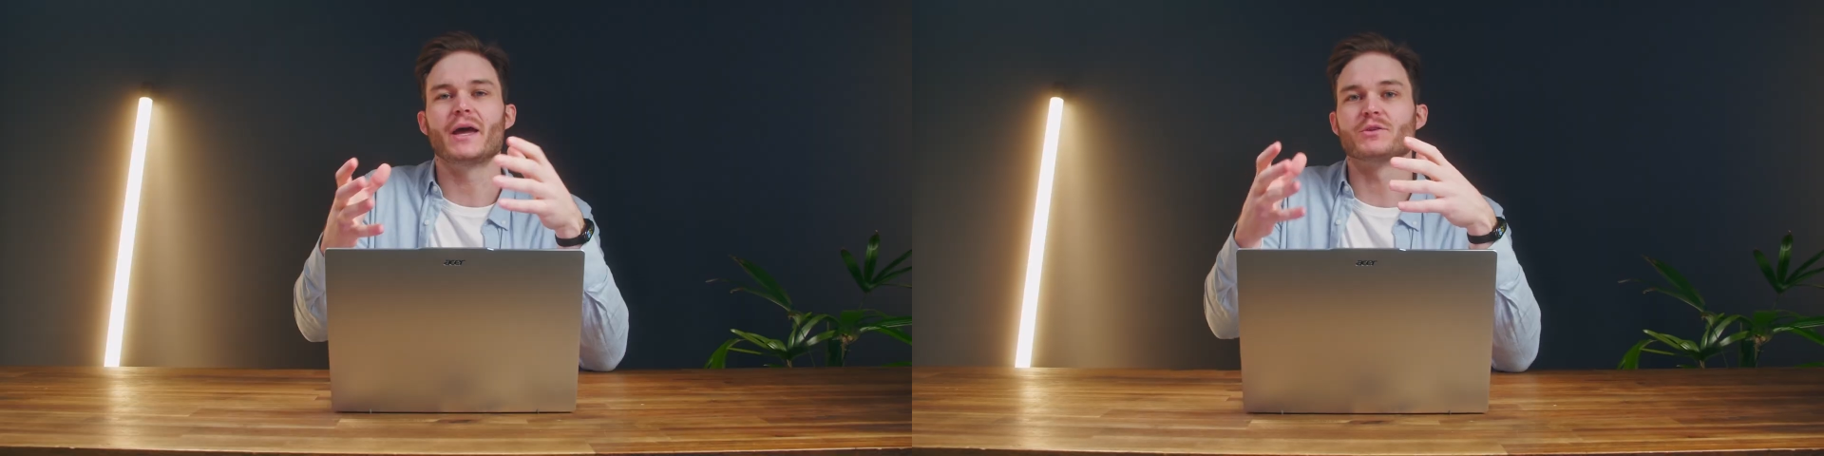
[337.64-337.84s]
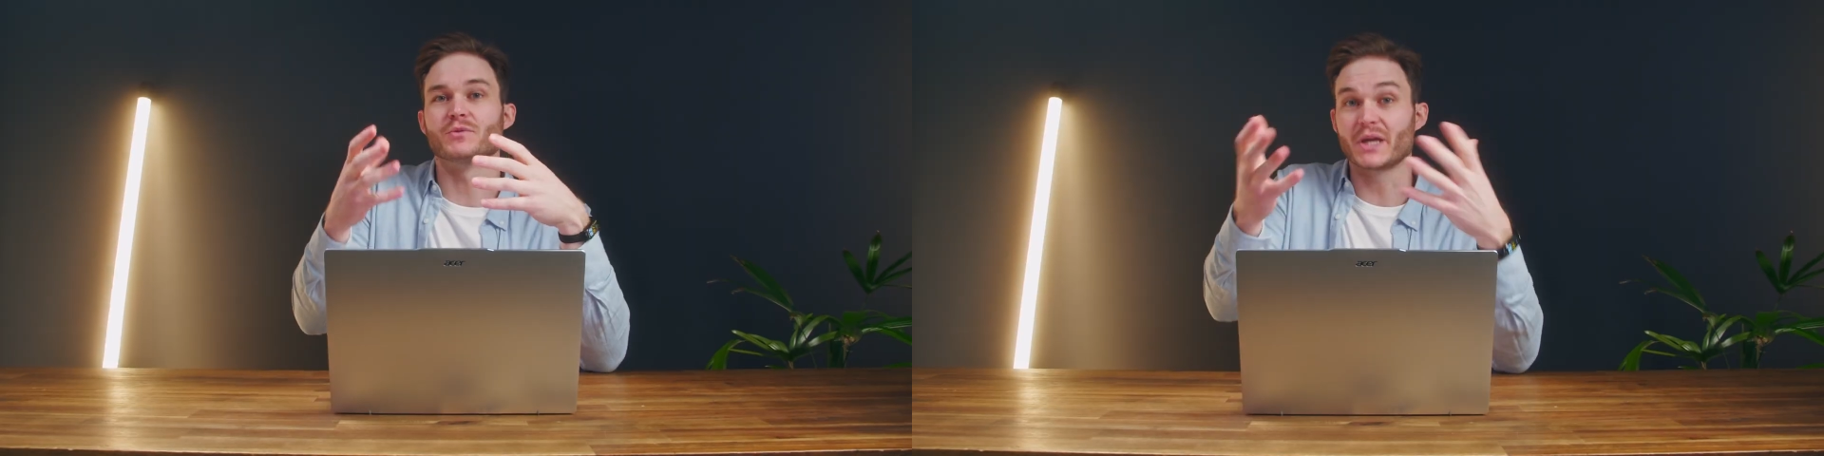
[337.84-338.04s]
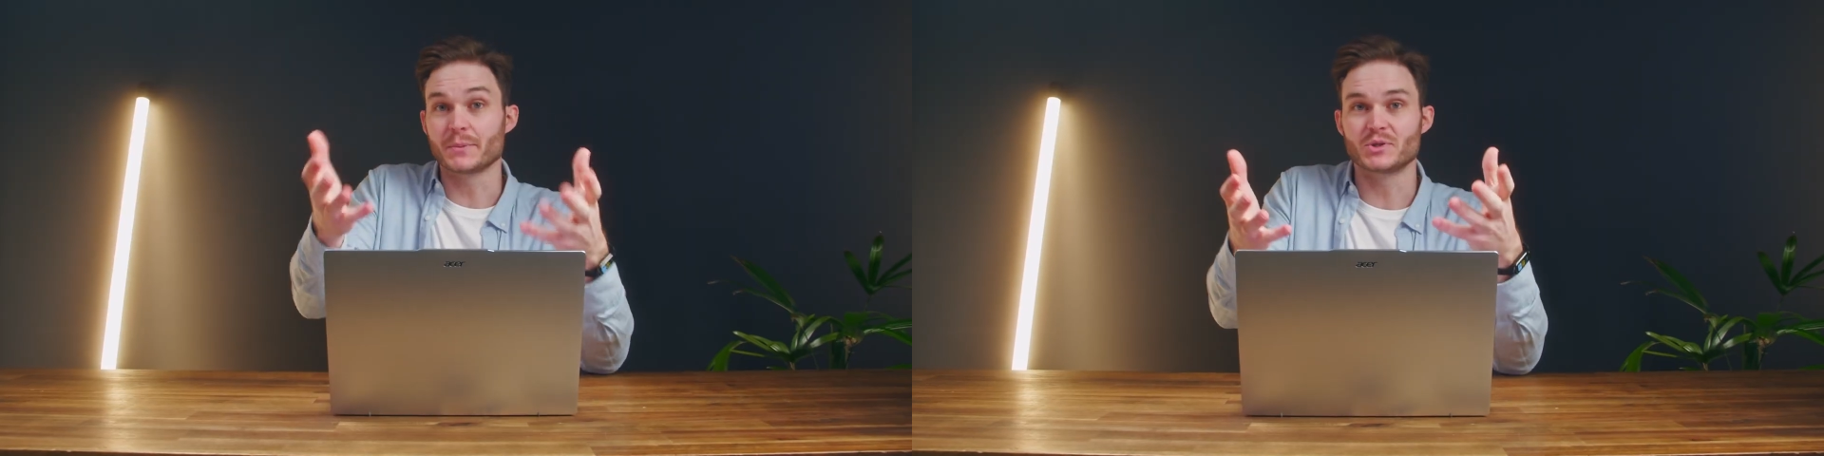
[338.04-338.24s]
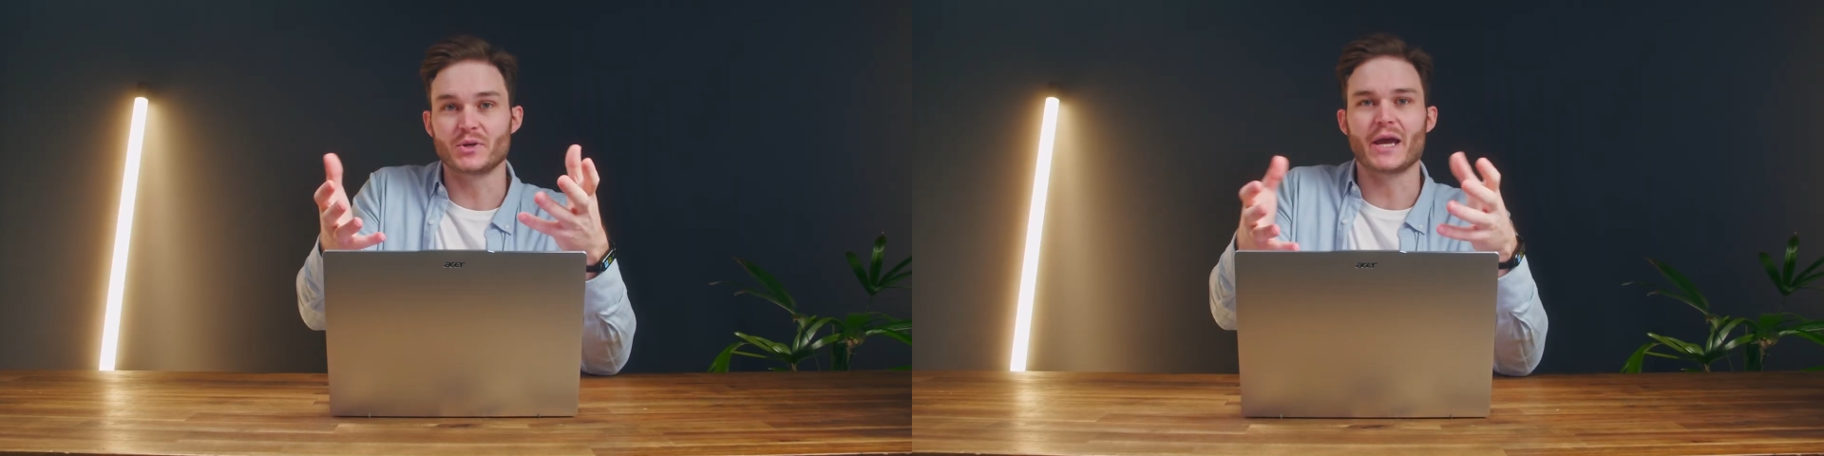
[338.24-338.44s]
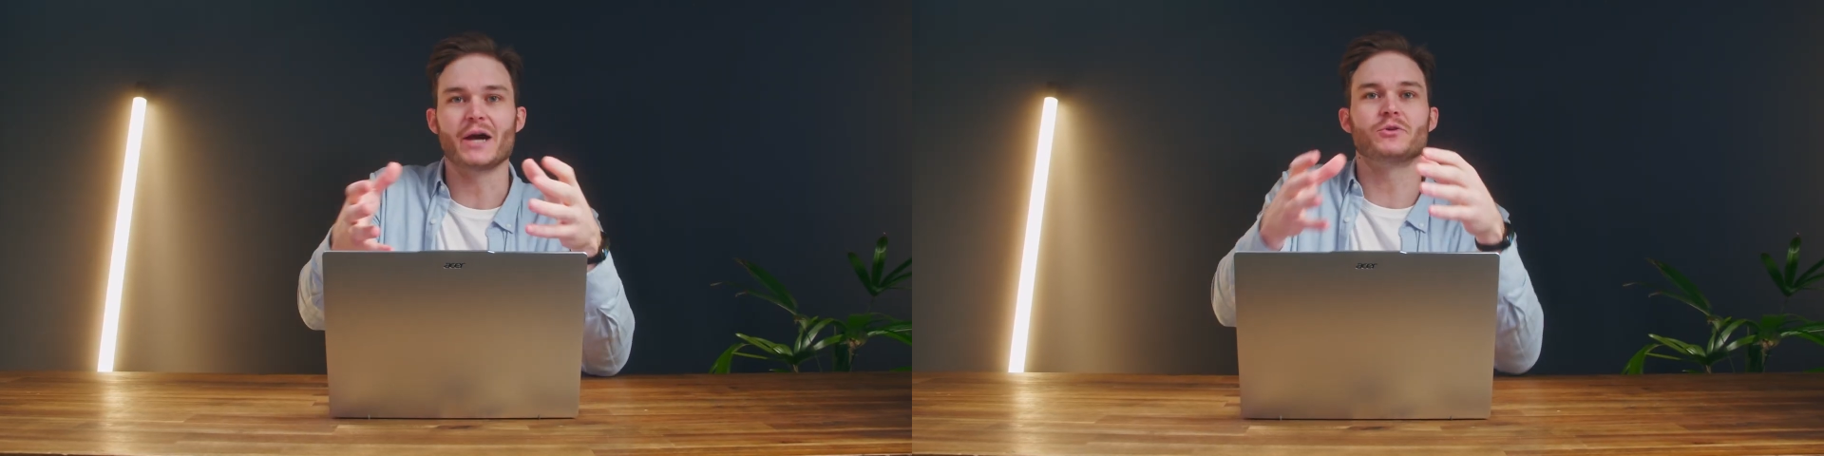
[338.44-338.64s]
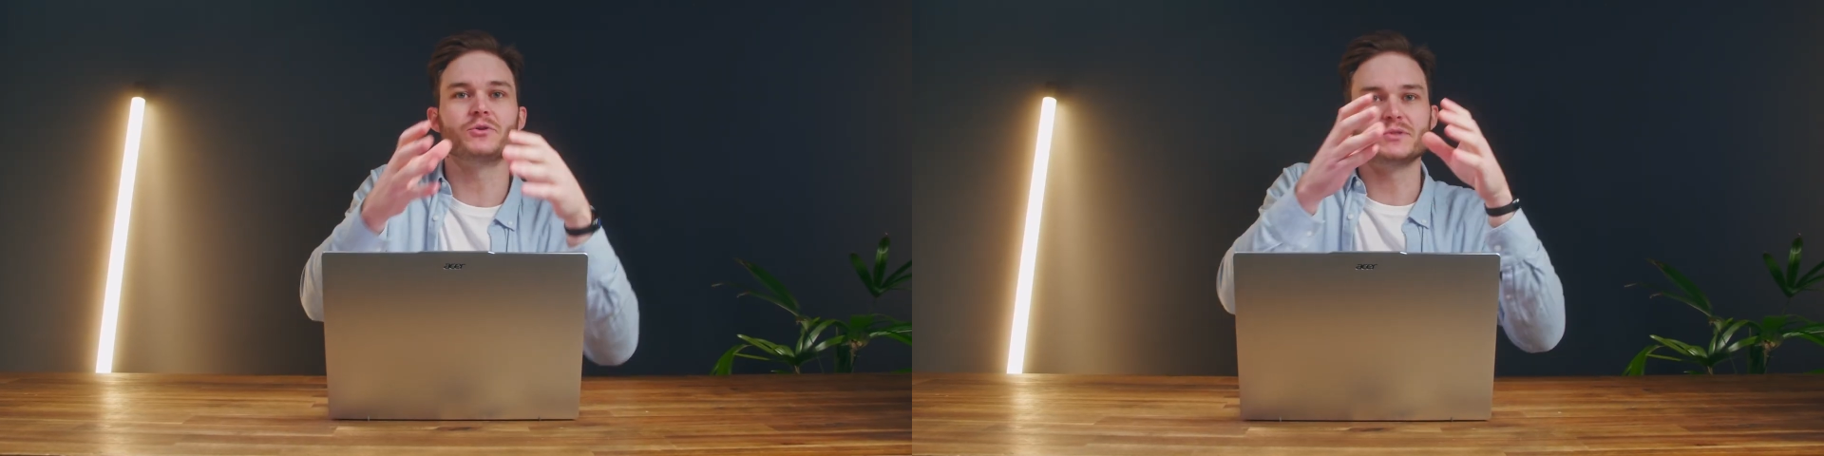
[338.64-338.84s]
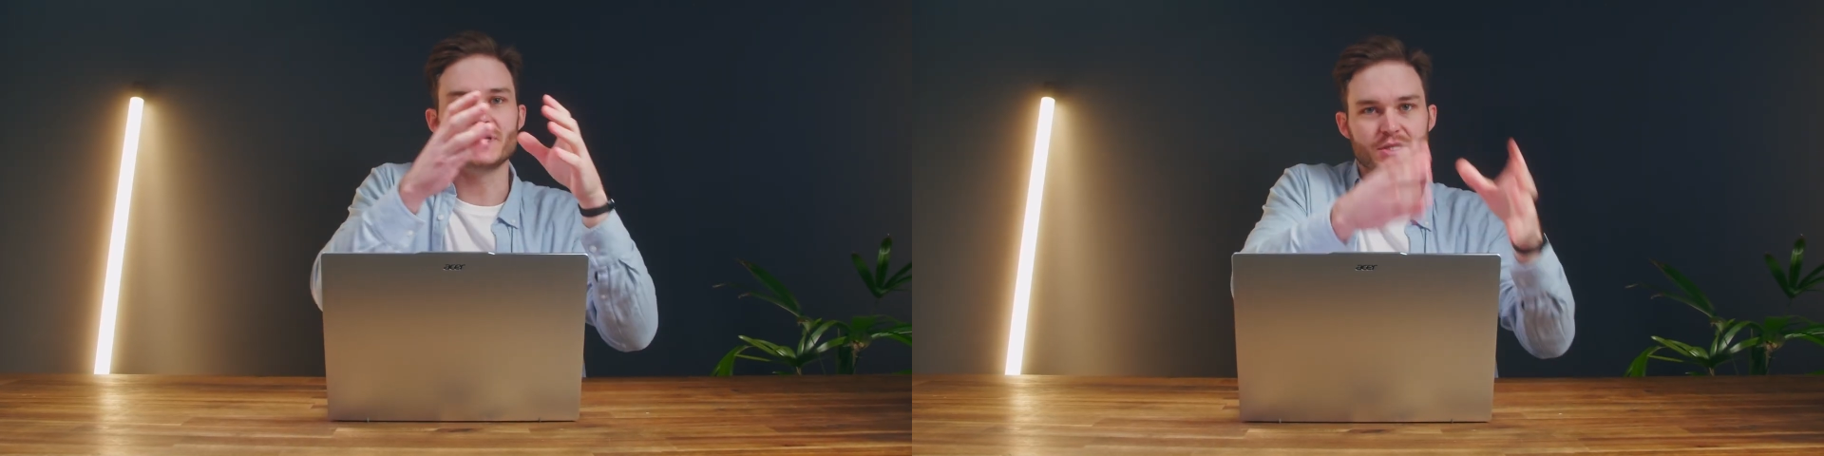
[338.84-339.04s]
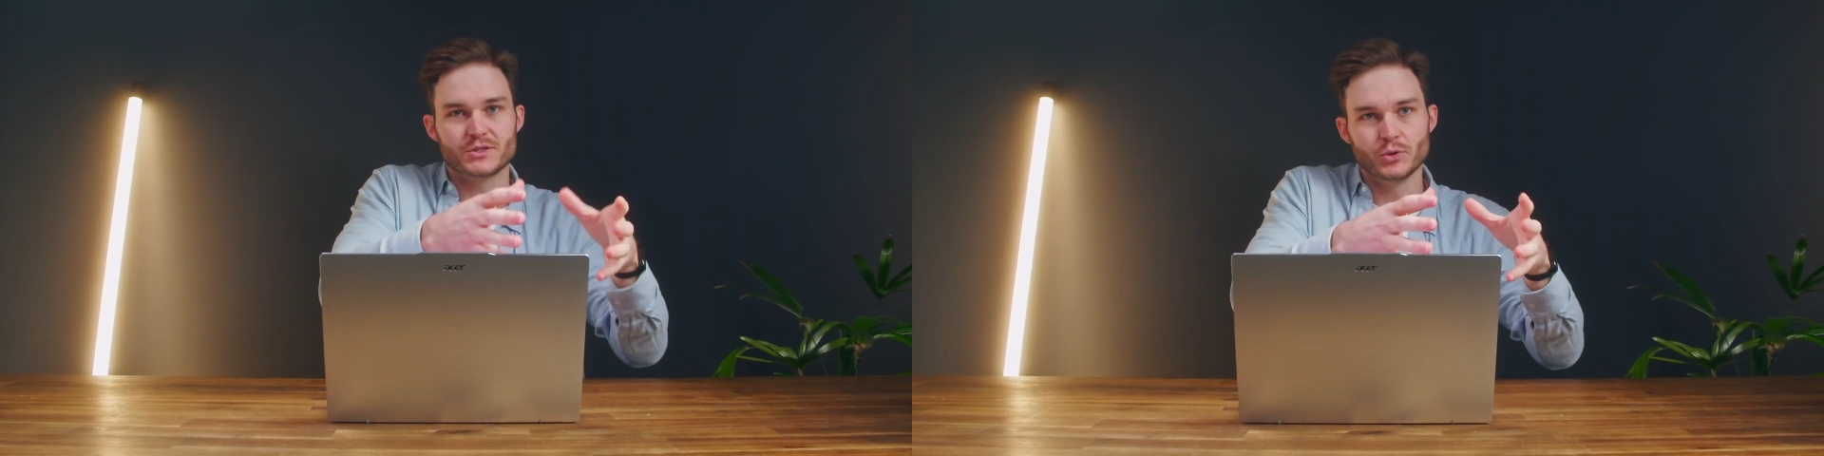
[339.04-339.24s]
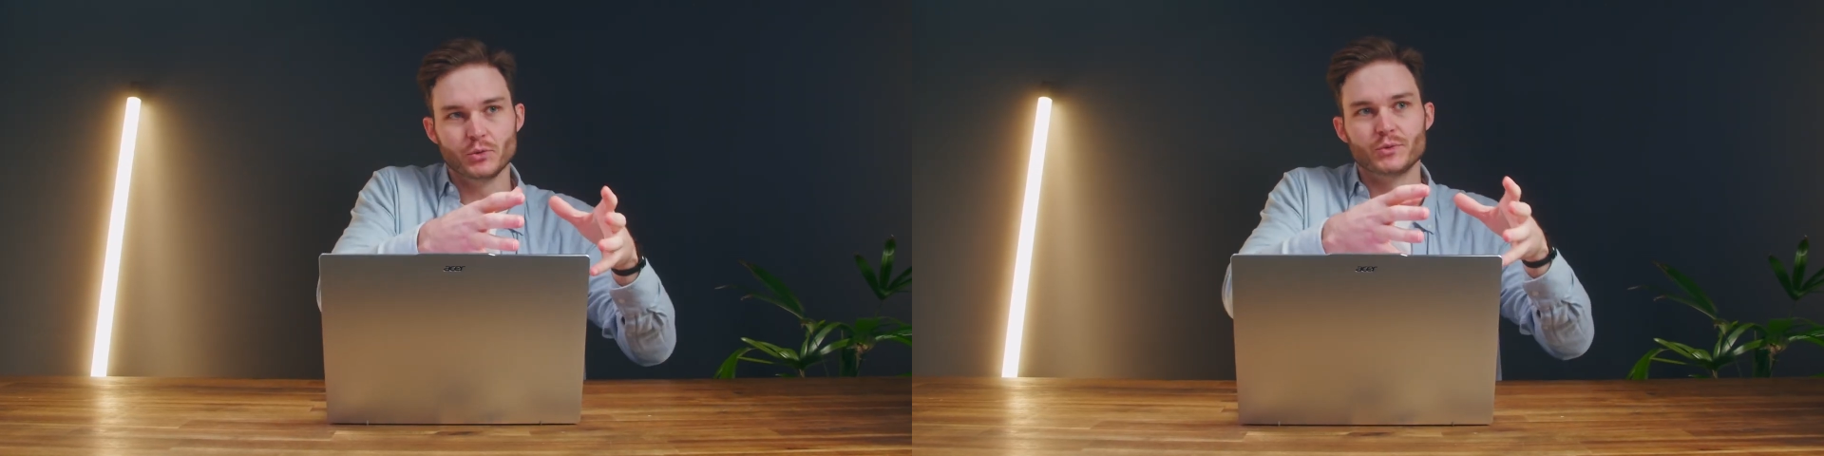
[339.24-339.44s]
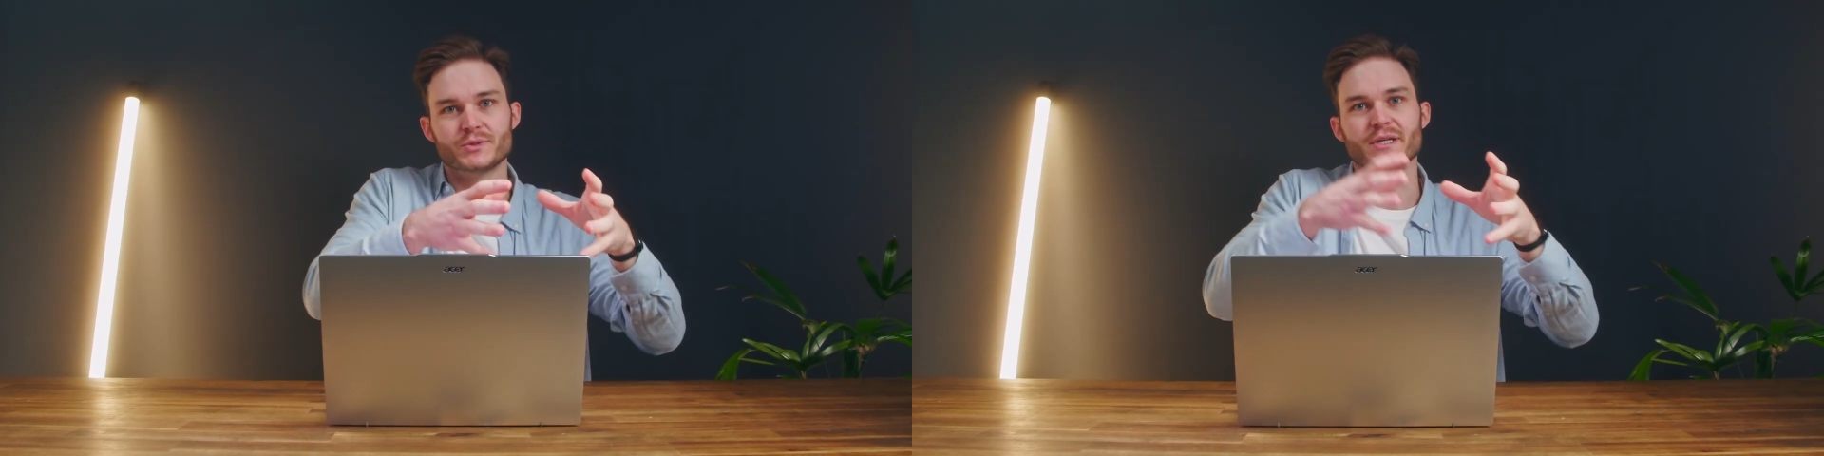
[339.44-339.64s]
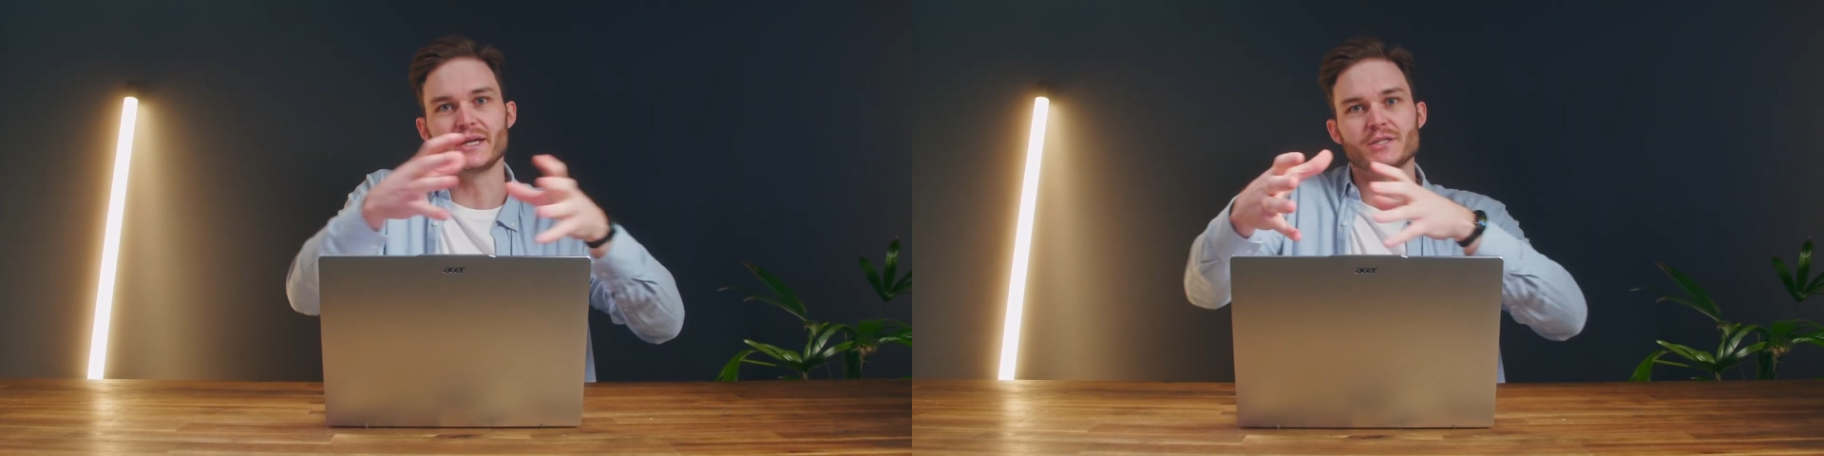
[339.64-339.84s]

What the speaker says: It's really up to you how you use these tools to